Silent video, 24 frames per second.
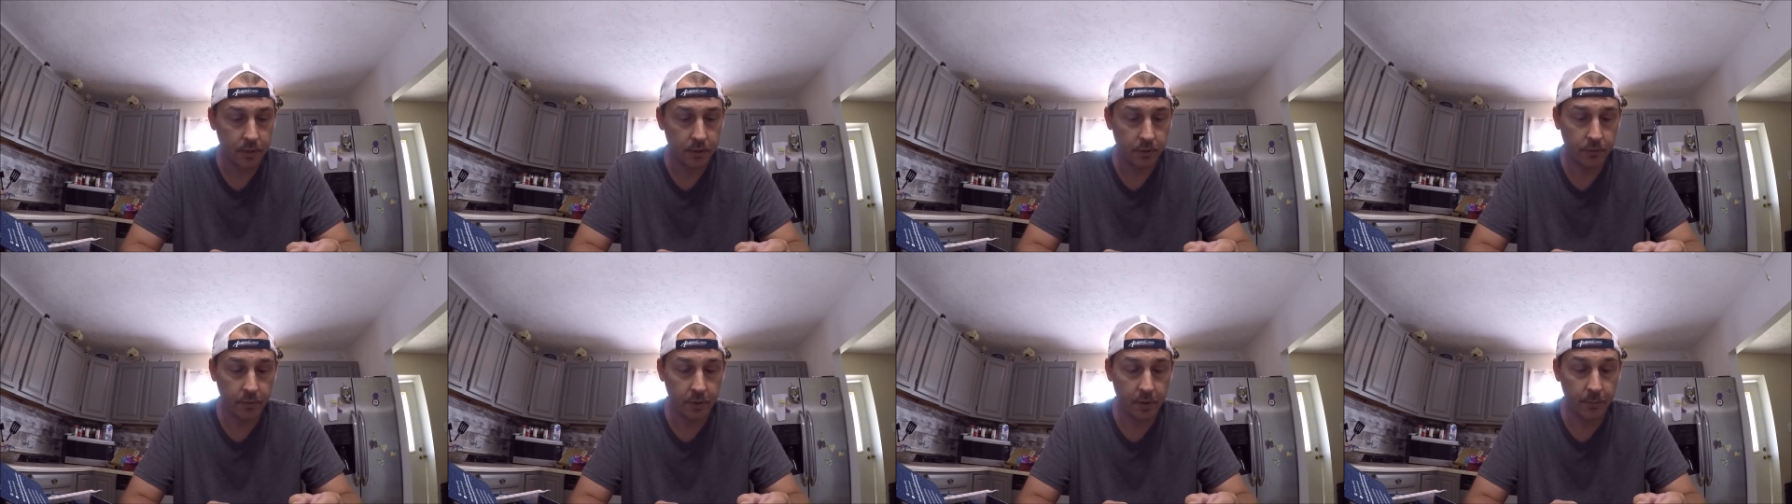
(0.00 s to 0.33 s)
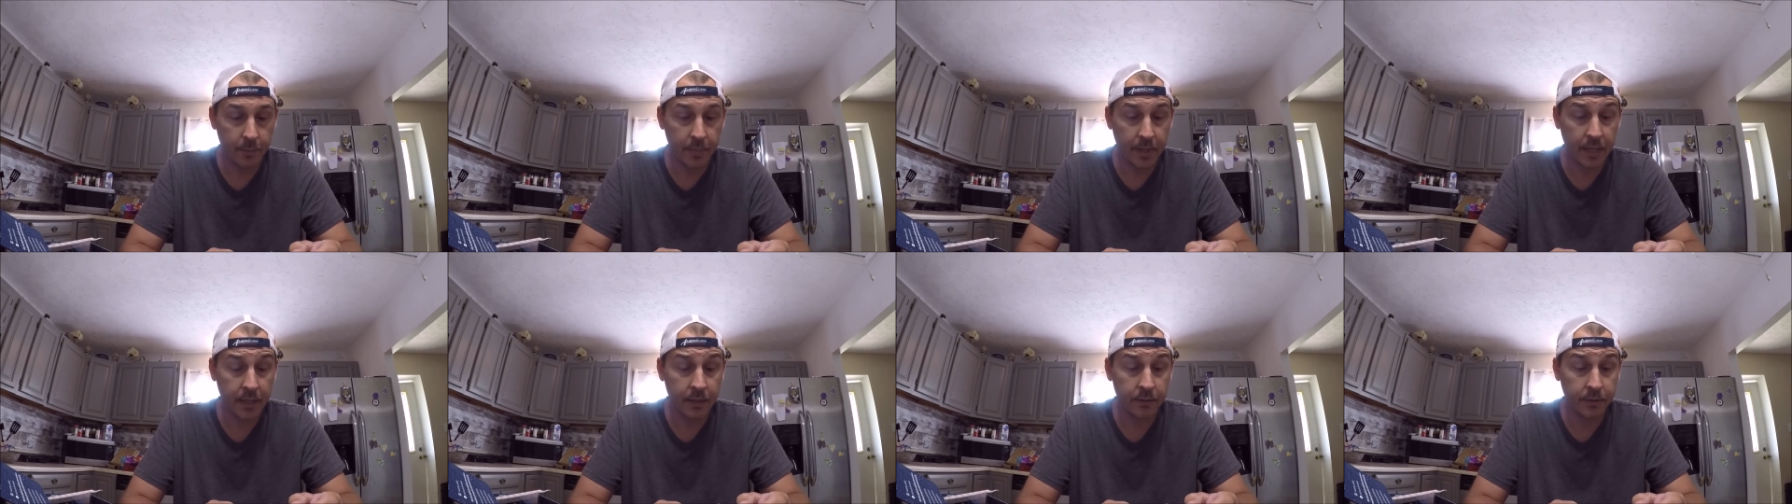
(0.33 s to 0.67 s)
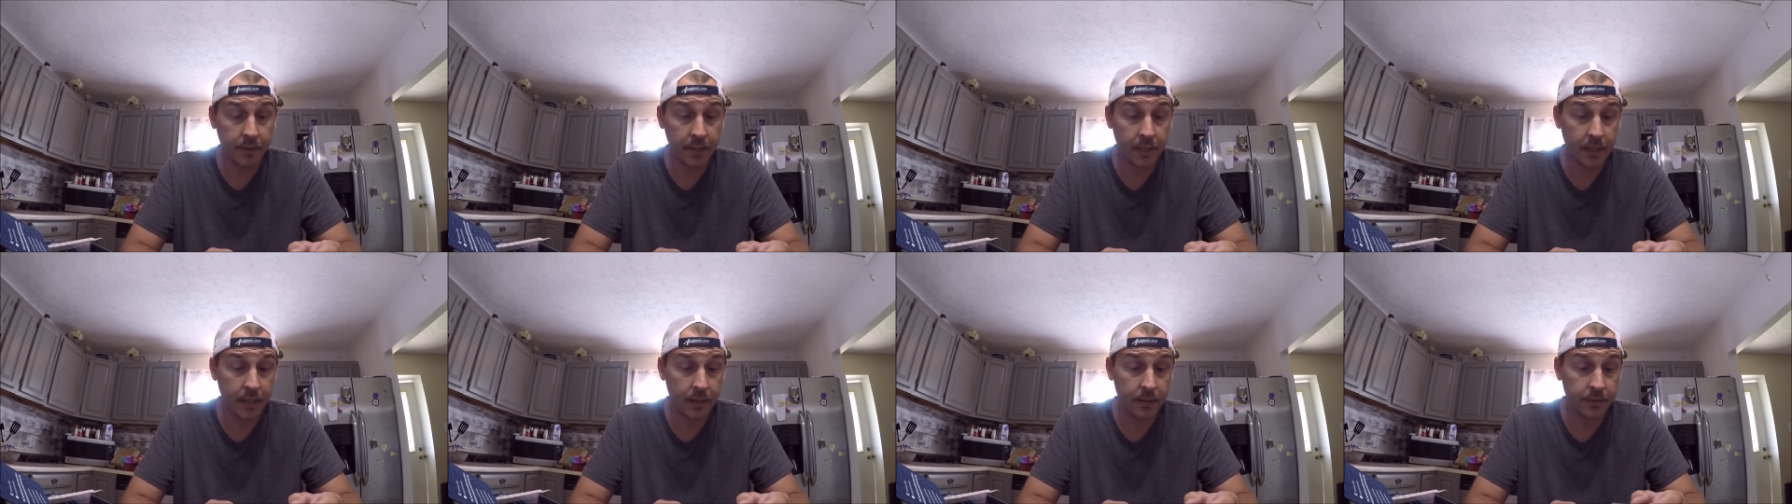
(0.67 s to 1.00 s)
twelve
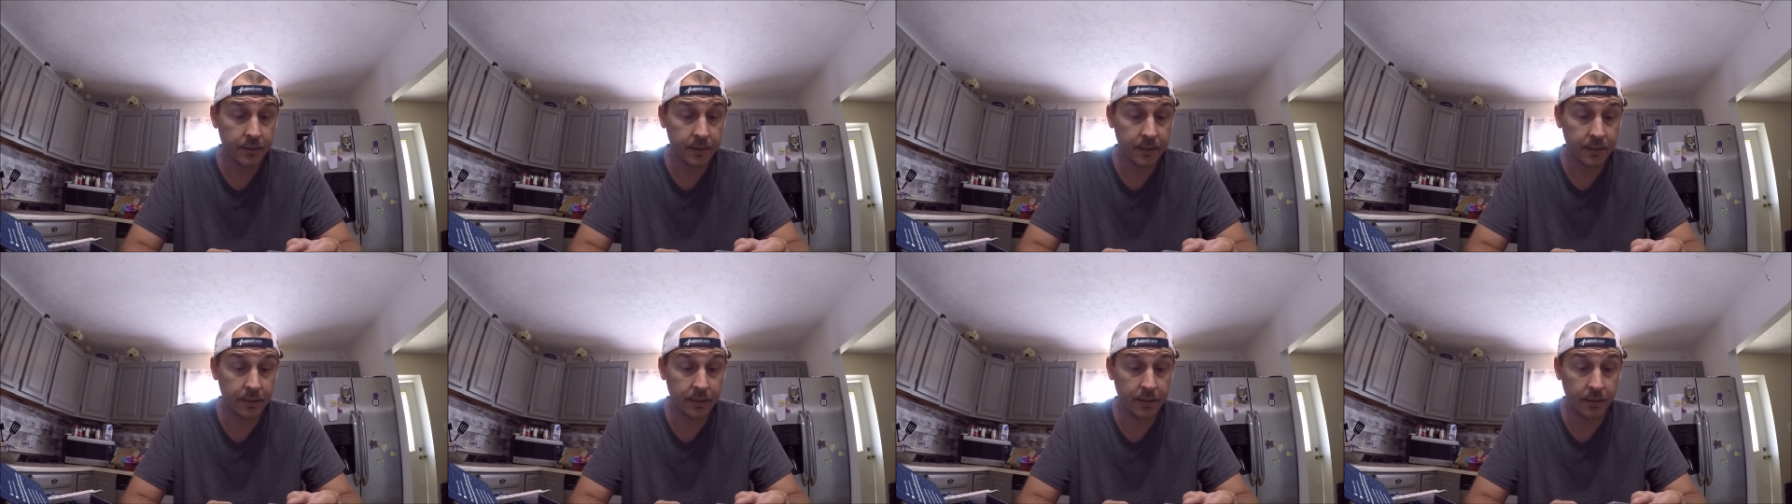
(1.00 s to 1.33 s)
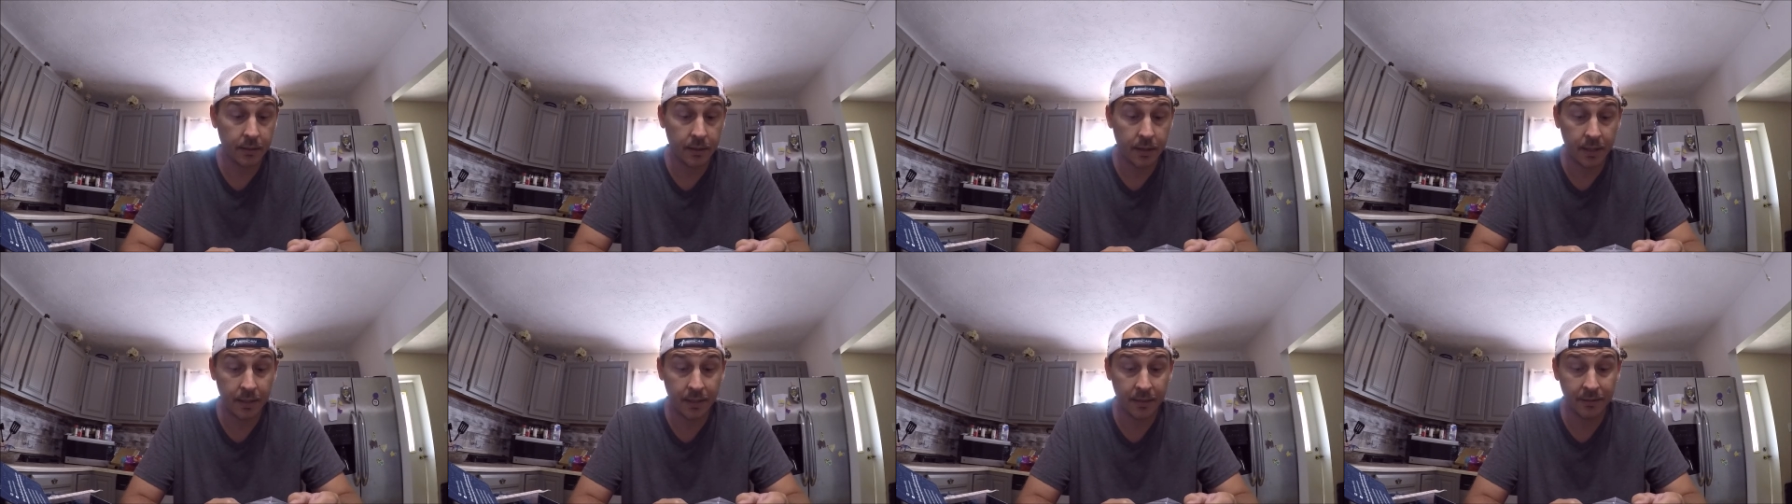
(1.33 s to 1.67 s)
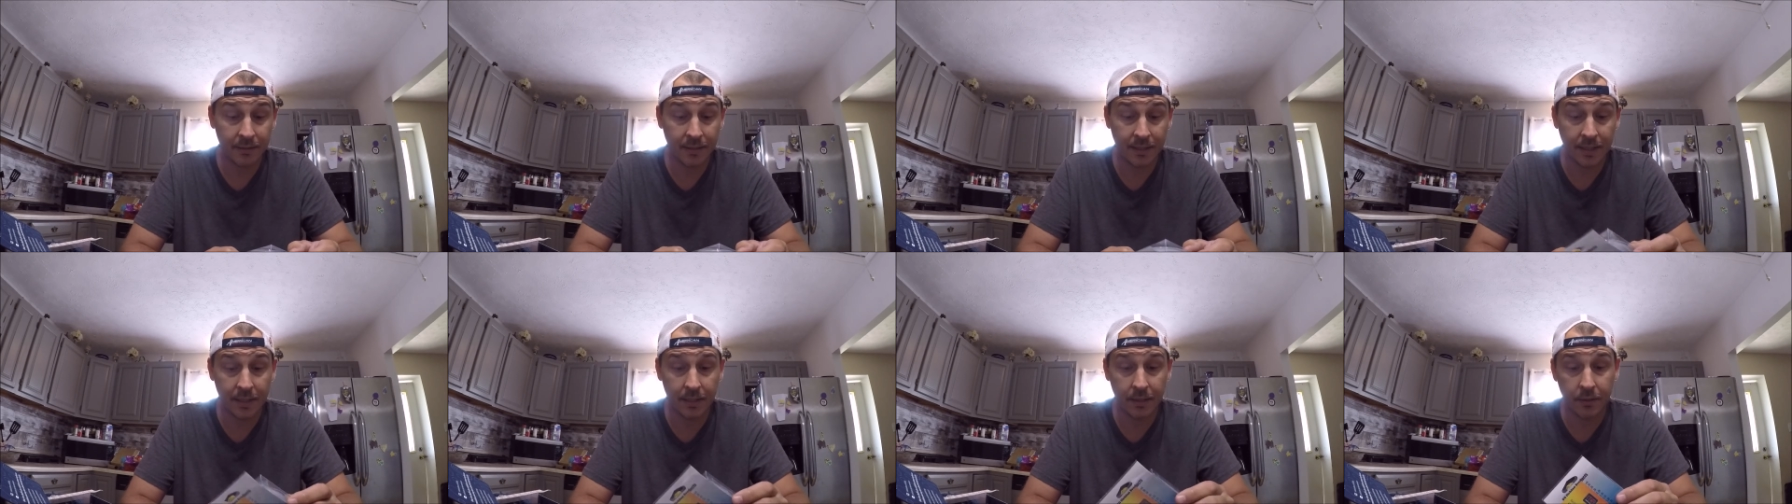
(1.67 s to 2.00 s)
pound test, one
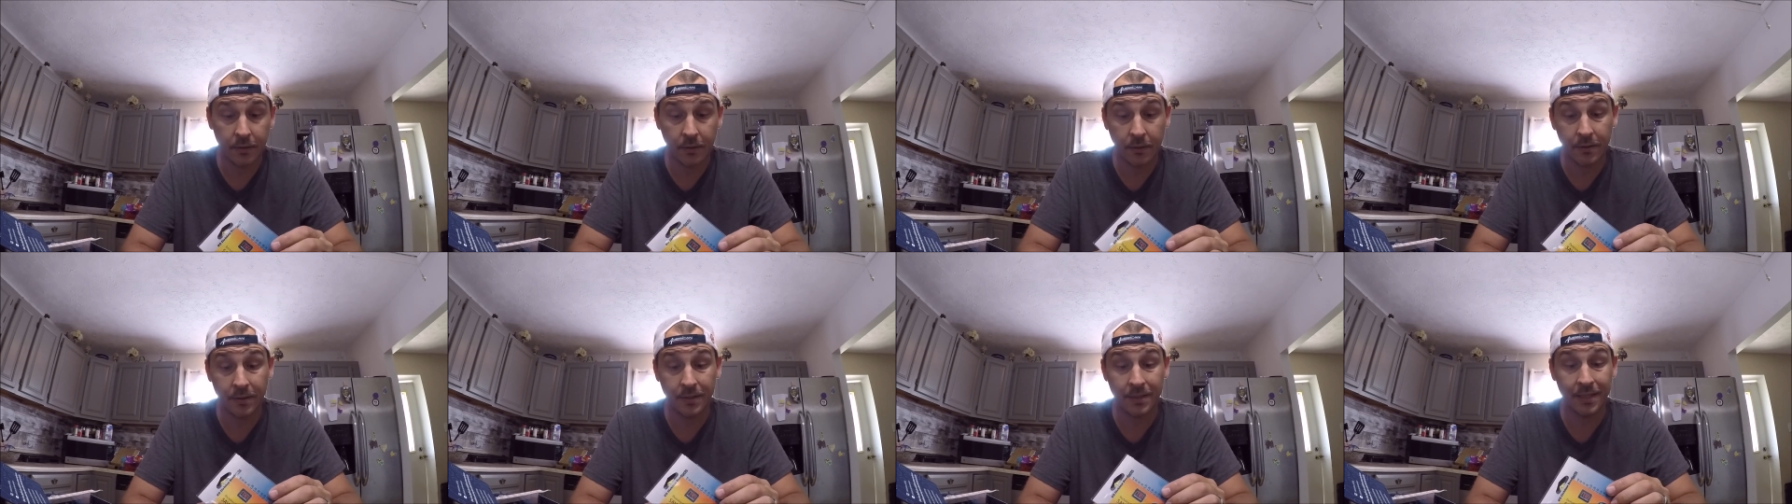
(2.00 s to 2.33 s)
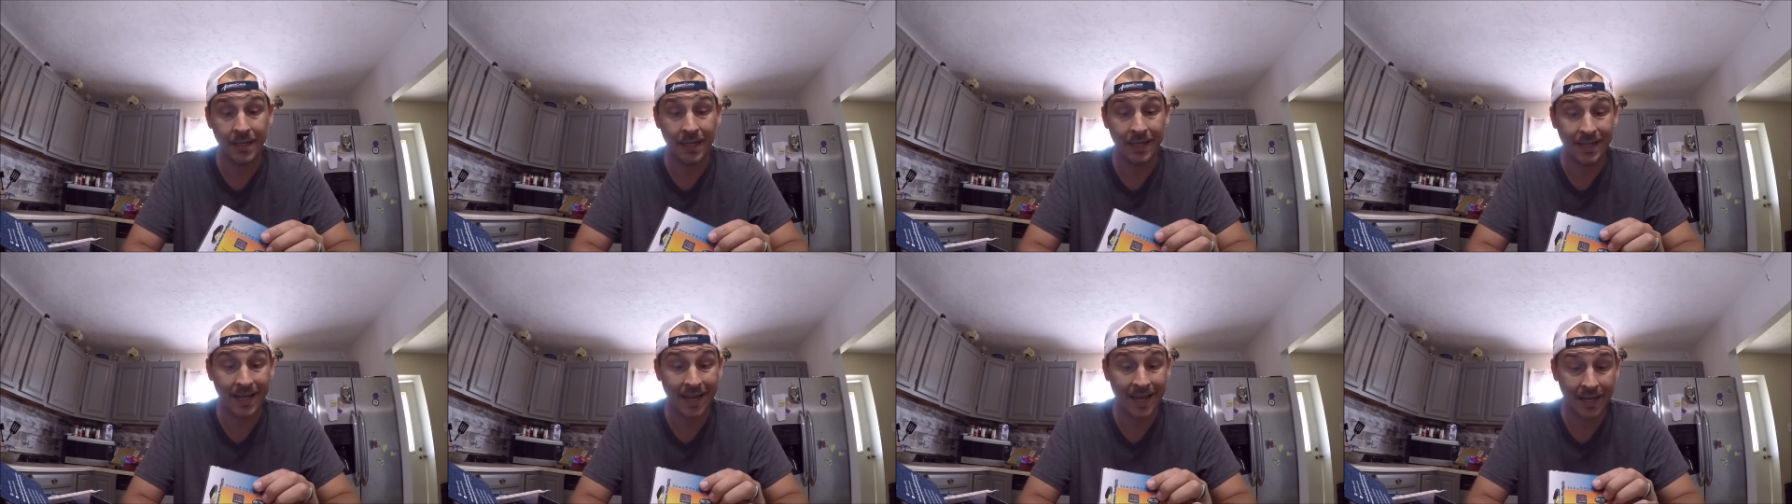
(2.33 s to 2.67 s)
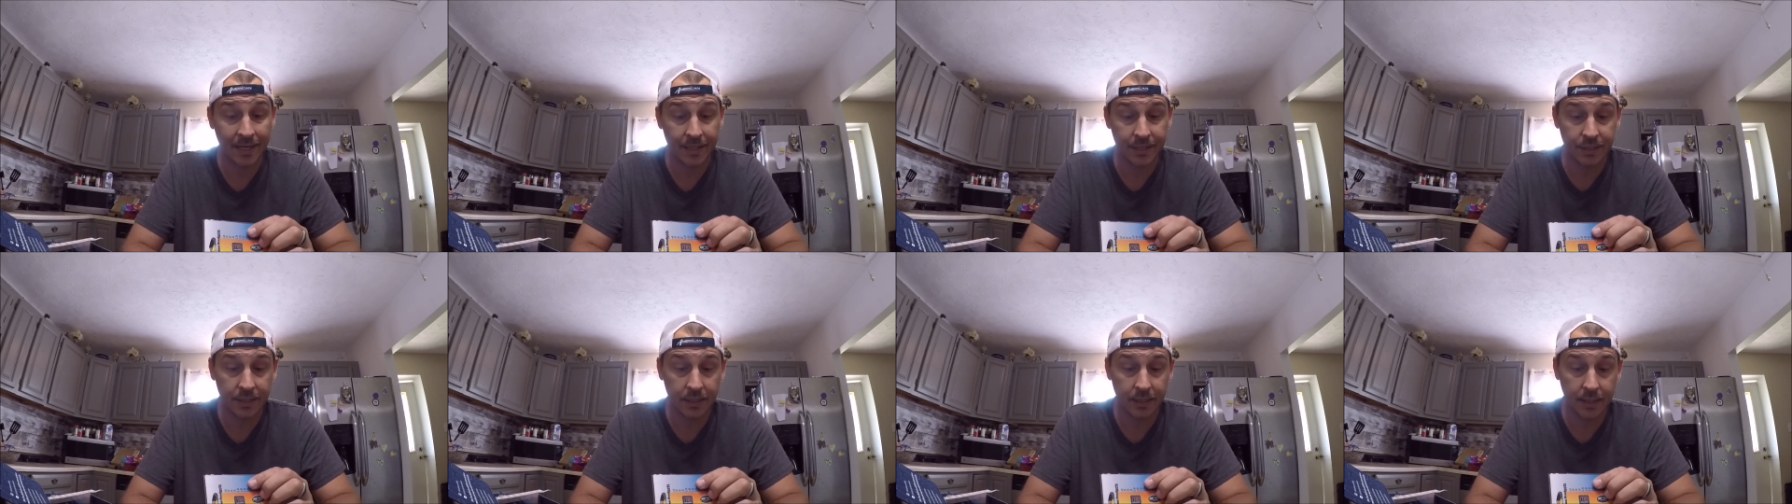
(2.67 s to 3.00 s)
hundred ten yards, and I
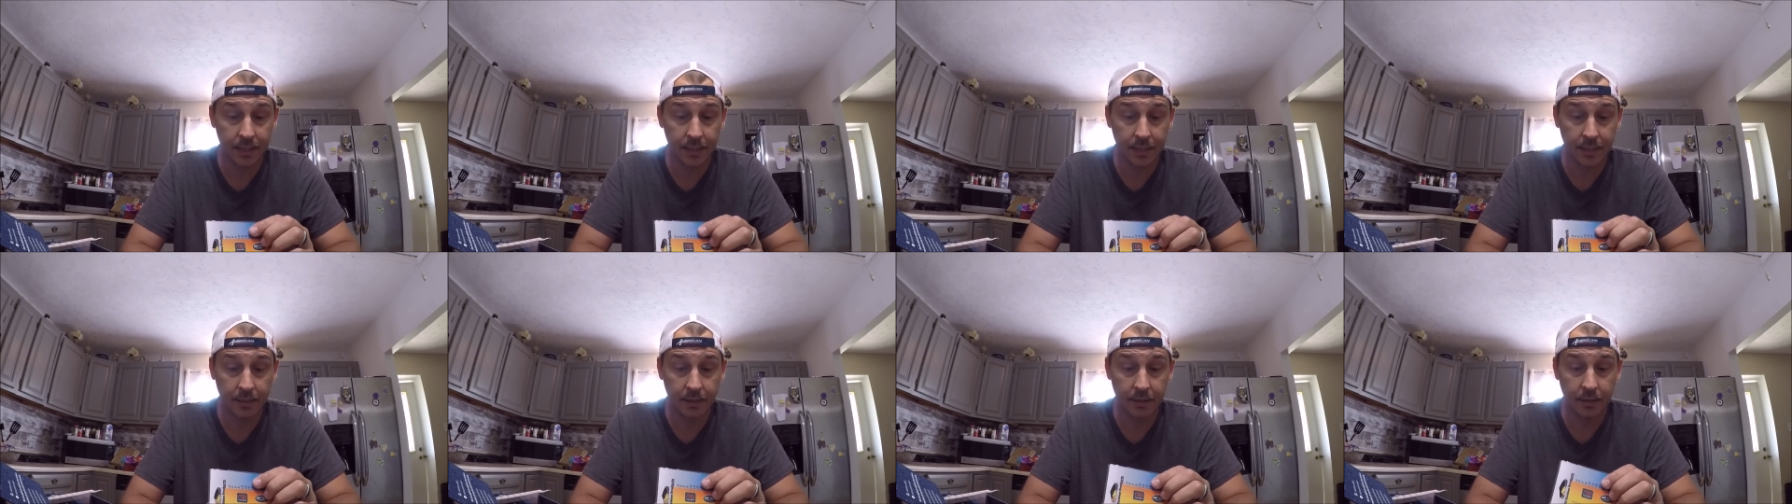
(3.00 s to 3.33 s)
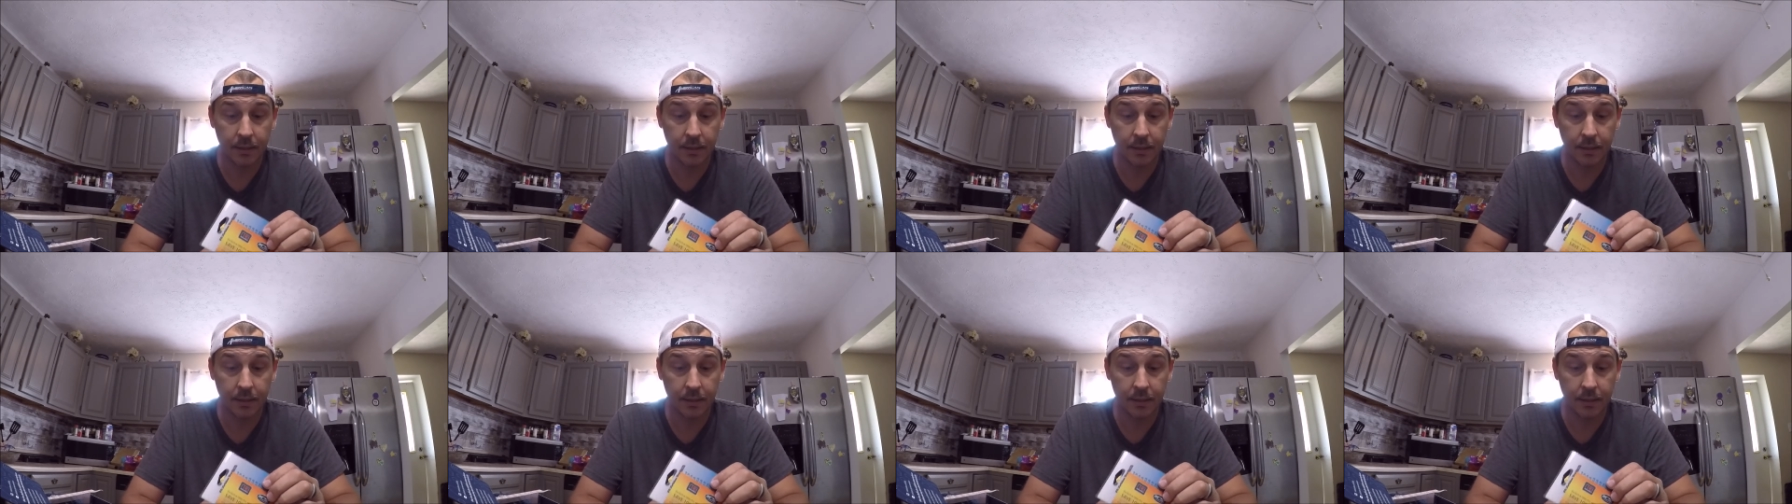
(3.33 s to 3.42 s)
actually